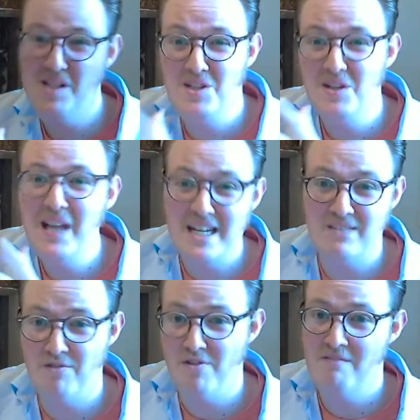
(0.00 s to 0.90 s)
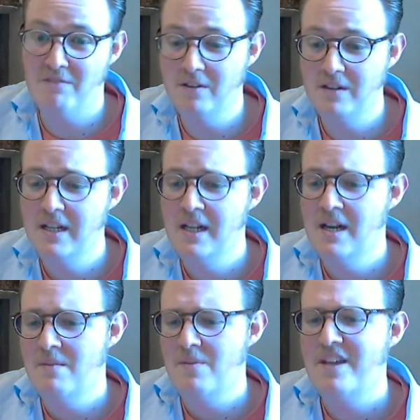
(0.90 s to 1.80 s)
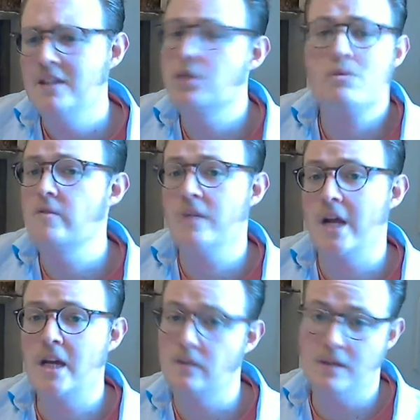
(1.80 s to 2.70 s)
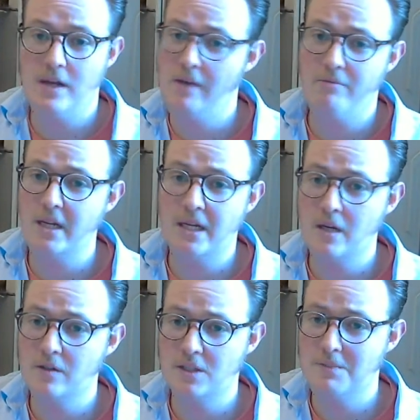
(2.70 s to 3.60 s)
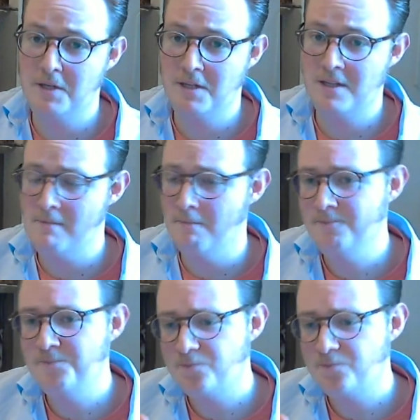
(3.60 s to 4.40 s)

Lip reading: it to last forever. But they're so good, I really can't spare them.